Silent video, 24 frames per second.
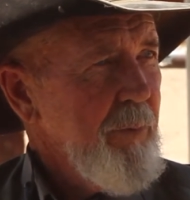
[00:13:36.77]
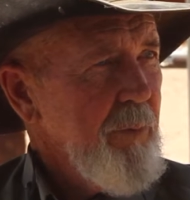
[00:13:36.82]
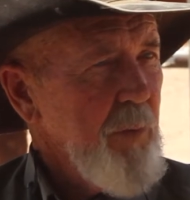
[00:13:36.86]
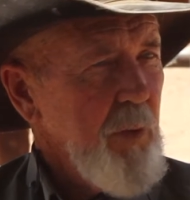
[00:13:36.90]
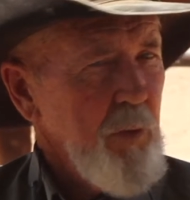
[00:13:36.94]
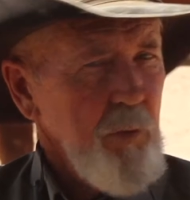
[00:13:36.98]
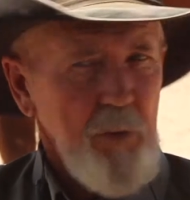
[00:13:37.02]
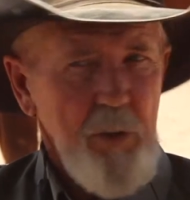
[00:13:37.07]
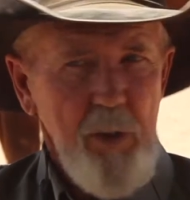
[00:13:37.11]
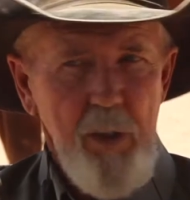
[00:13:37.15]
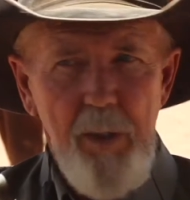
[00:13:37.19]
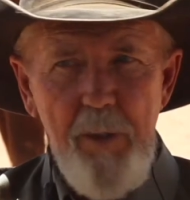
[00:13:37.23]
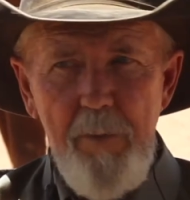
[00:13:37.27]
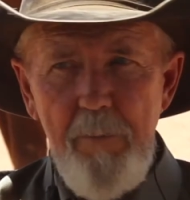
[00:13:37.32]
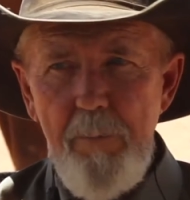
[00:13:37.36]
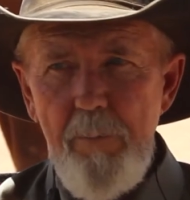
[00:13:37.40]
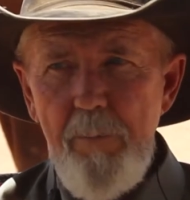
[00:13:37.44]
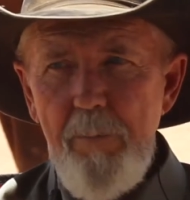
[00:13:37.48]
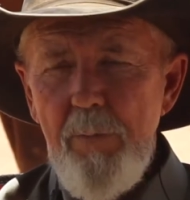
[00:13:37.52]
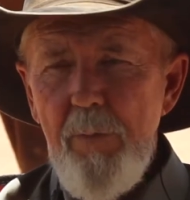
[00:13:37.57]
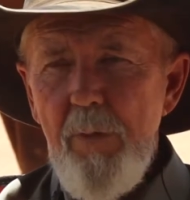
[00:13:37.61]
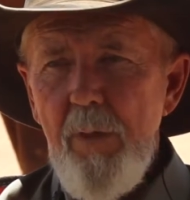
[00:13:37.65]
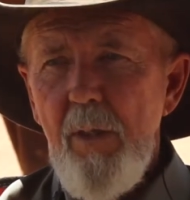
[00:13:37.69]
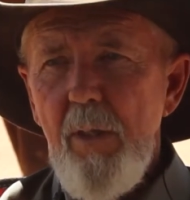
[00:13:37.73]
Okay?
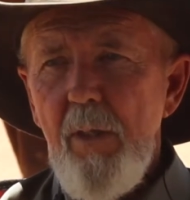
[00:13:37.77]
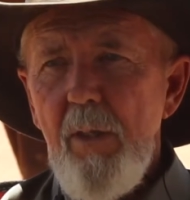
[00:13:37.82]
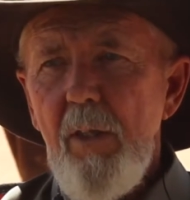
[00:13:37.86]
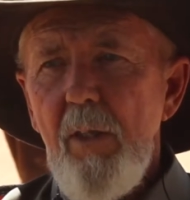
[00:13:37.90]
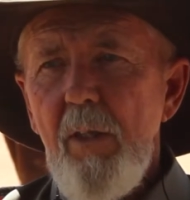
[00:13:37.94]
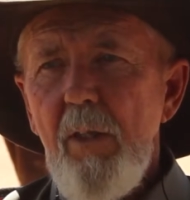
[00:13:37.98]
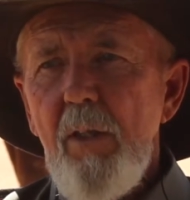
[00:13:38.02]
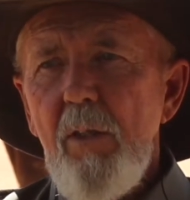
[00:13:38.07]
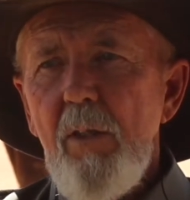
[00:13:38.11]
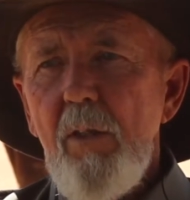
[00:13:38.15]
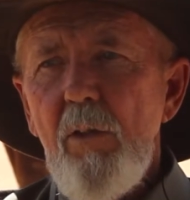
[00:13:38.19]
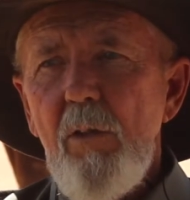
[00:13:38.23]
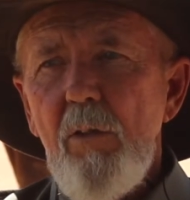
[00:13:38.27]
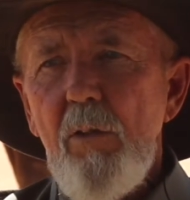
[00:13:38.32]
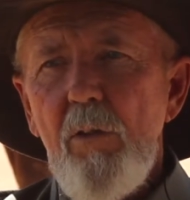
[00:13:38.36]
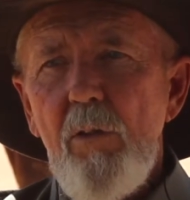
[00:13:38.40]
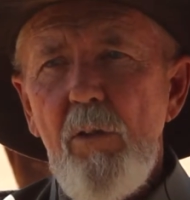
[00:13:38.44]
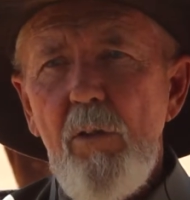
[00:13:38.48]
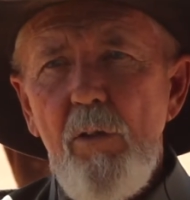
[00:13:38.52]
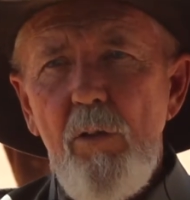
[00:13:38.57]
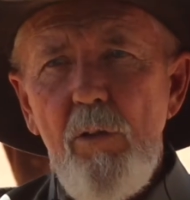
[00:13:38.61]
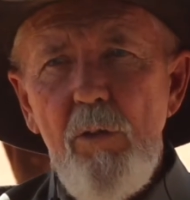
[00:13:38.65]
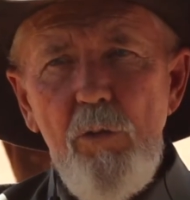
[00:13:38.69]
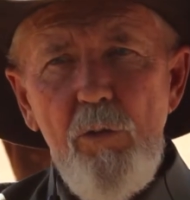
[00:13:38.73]

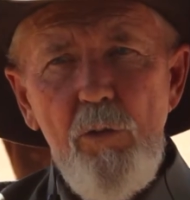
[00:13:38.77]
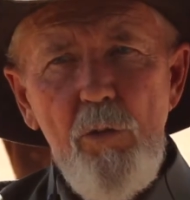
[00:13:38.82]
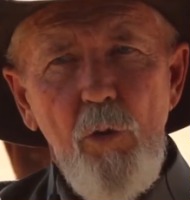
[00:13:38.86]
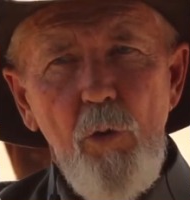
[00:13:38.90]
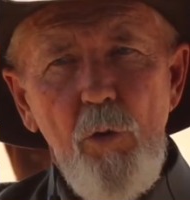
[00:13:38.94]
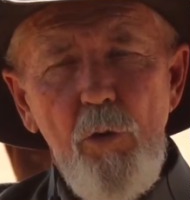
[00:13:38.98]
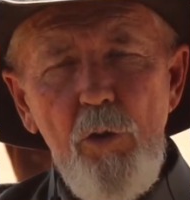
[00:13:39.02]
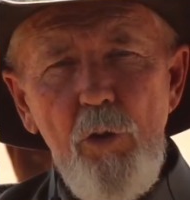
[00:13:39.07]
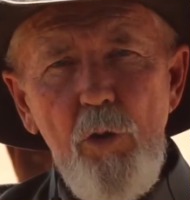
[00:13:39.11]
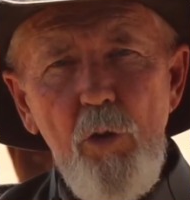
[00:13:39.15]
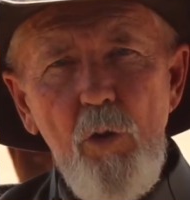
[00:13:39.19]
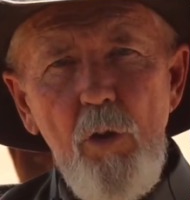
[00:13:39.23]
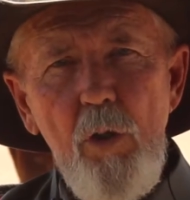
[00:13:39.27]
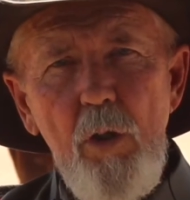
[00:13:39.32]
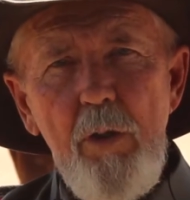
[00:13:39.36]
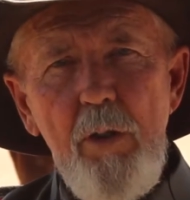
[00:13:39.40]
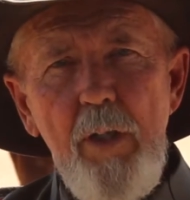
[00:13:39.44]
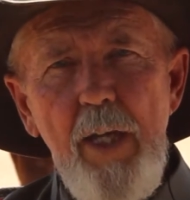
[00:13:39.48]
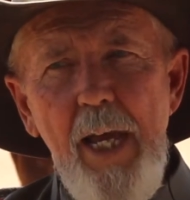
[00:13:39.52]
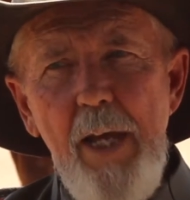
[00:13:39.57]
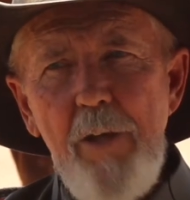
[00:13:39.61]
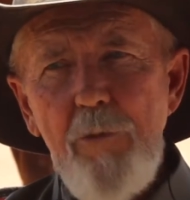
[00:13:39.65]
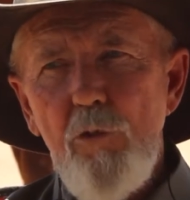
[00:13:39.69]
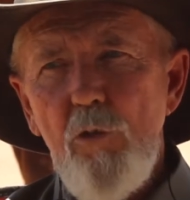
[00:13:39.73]
So your
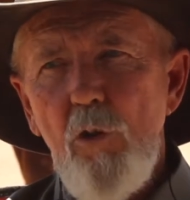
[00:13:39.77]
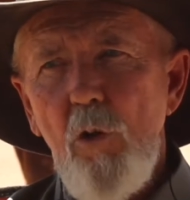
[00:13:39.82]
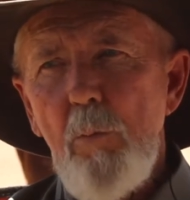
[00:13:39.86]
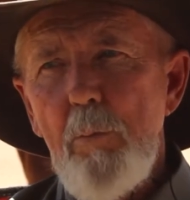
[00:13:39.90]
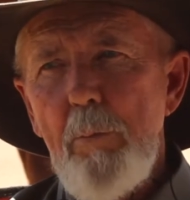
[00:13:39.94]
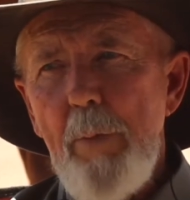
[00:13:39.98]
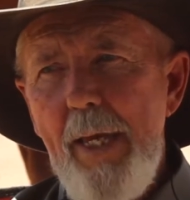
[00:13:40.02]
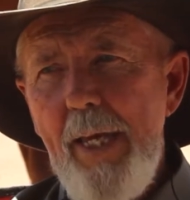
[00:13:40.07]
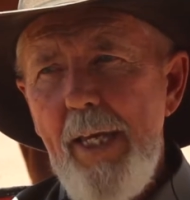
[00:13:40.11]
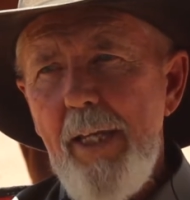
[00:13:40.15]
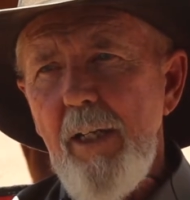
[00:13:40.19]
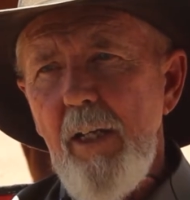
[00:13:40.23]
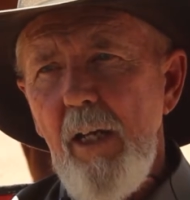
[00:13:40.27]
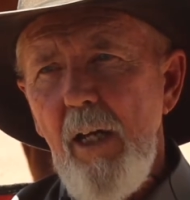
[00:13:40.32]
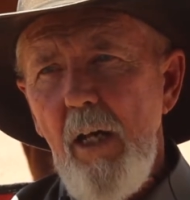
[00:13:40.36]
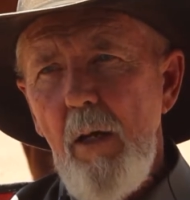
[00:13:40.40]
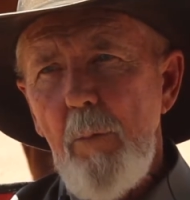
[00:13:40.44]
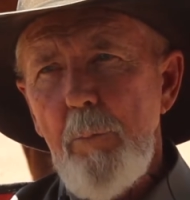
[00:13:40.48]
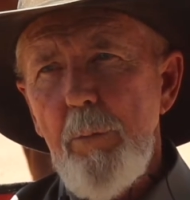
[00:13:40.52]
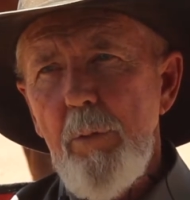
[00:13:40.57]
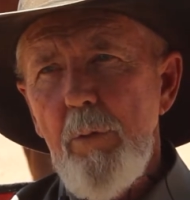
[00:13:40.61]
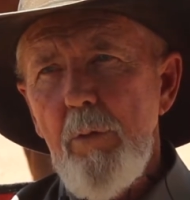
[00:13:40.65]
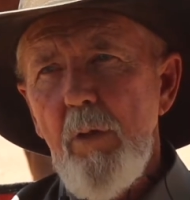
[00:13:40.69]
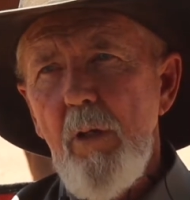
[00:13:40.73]
natural makeup
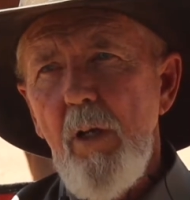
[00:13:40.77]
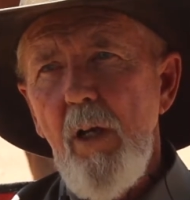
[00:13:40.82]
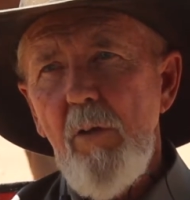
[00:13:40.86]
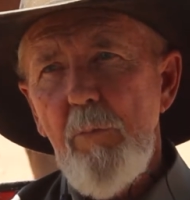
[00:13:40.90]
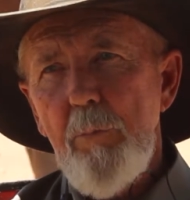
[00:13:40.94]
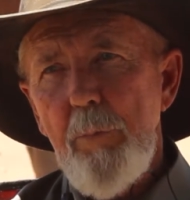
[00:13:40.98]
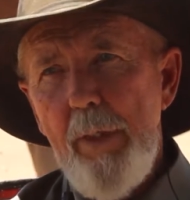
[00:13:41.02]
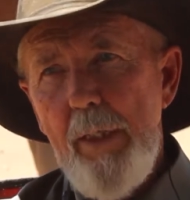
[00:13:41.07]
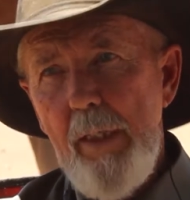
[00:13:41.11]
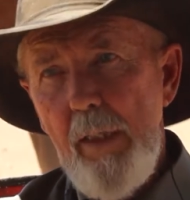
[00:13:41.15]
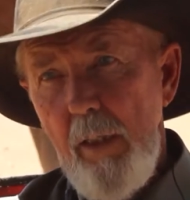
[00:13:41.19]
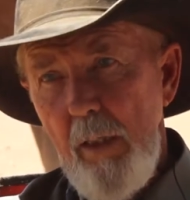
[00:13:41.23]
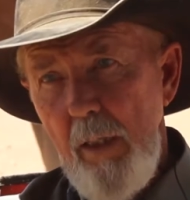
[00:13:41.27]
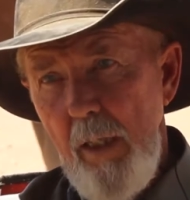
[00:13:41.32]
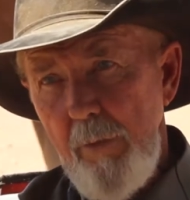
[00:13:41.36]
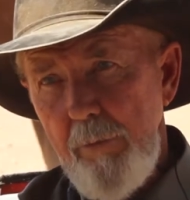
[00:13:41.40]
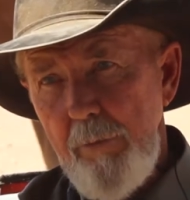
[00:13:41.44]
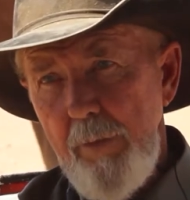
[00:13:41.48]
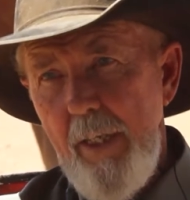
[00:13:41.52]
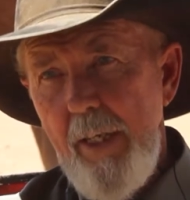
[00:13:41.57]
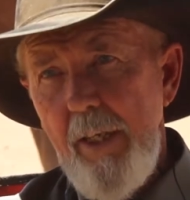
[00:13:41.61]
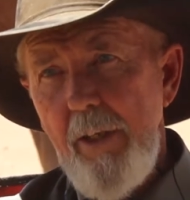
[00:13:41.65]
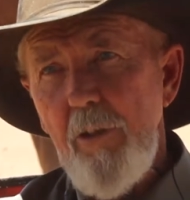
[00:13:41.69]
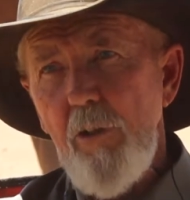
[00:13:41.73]
of being
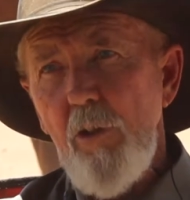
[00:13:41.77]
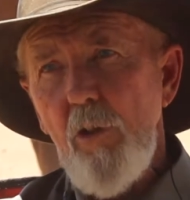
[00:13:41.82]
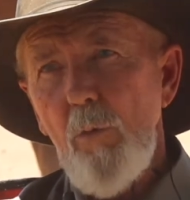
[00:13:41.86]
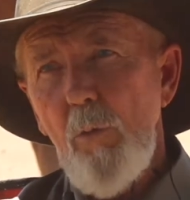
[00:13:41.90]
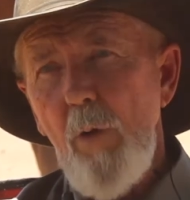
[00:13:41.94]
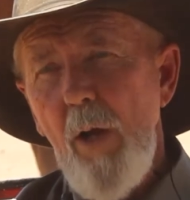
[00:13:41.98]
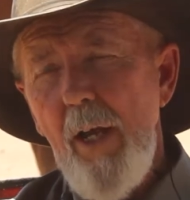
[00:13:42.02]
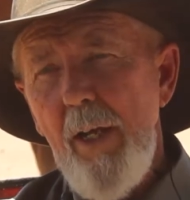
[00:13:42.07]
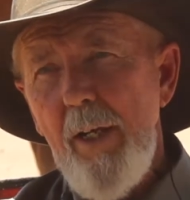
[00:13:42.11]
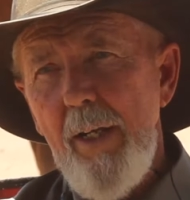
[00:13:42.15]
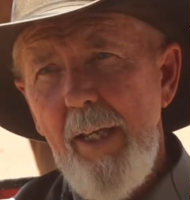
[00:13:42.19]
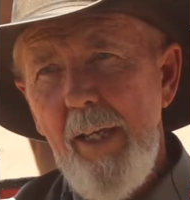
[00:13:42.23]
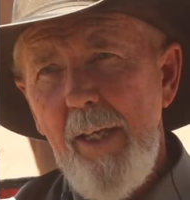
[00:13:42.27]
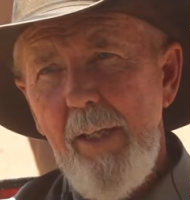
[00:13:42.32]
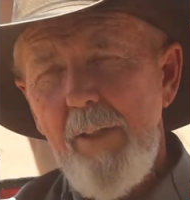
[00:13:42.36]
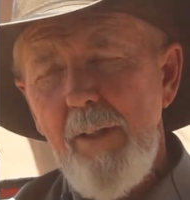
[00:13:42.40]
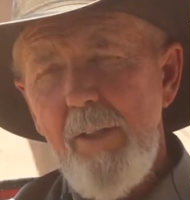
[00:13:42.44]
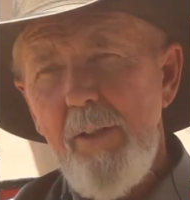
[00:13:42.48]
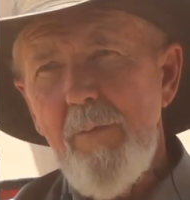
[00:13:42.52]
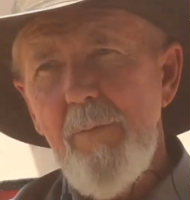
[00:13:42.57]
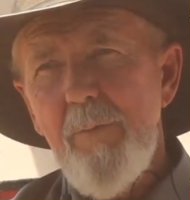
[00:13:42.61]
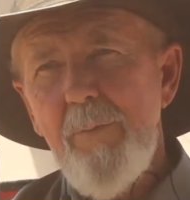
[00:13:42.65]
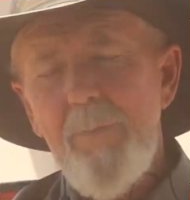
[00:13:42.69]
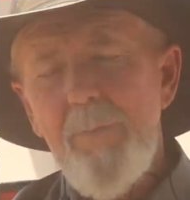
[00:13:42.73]
left-handed or right-handed